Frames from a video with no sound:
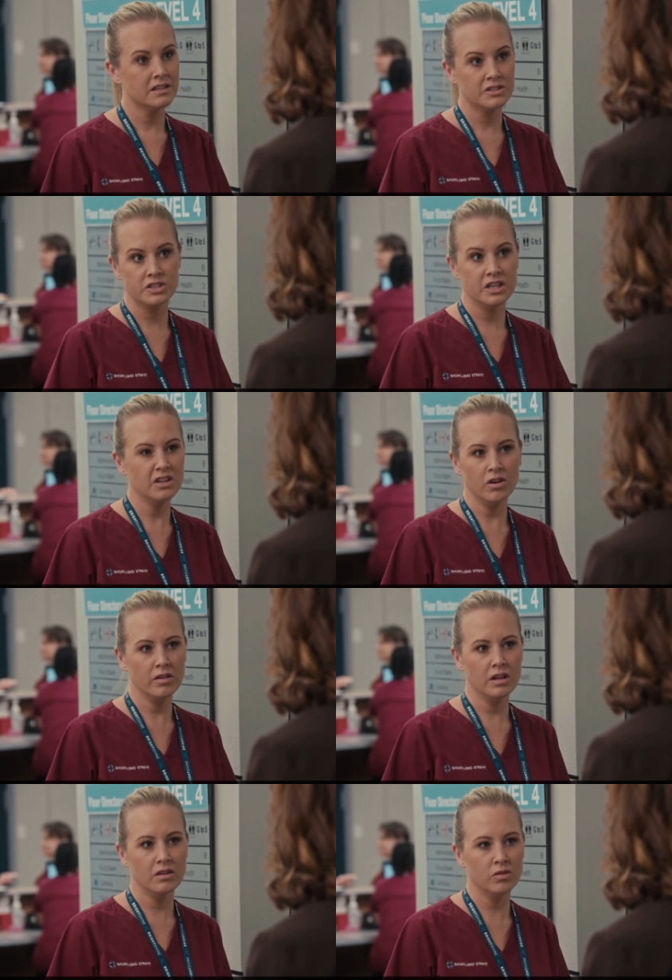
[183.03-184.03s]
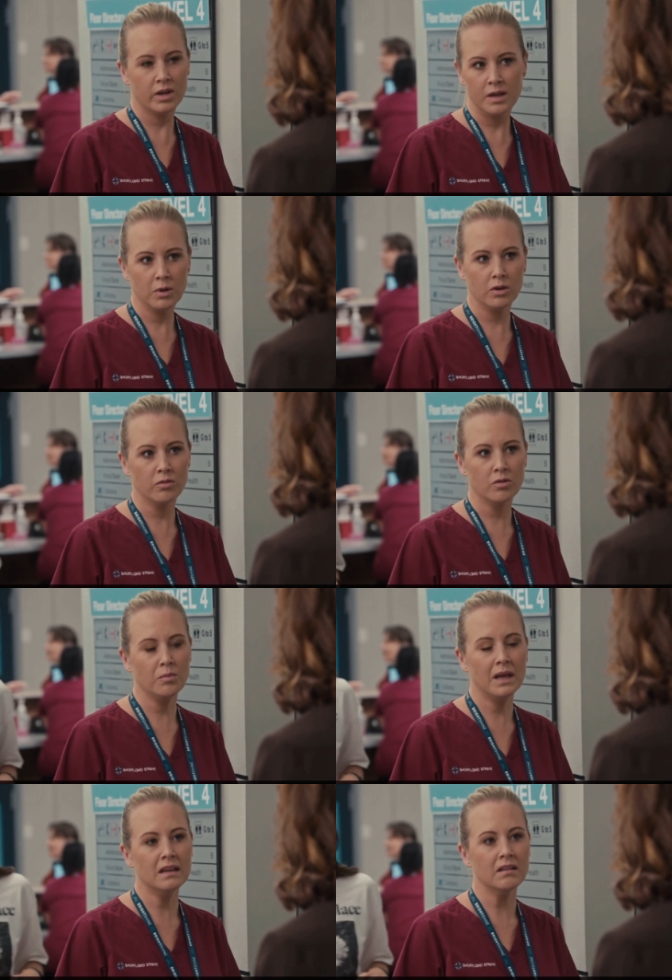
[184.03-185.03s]
Does she know that you're keeping her
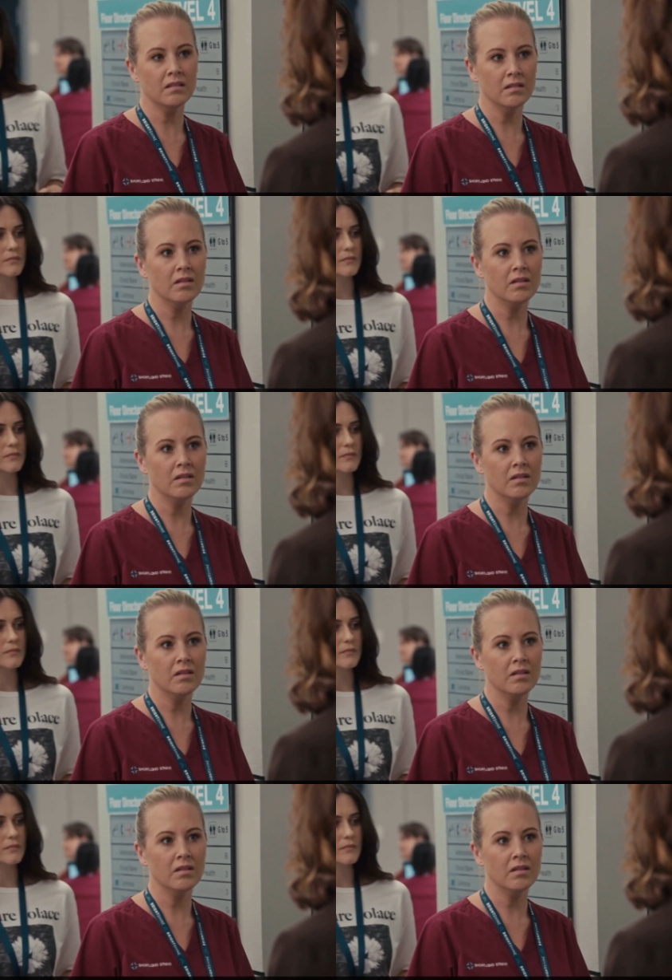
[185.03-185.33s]
from me?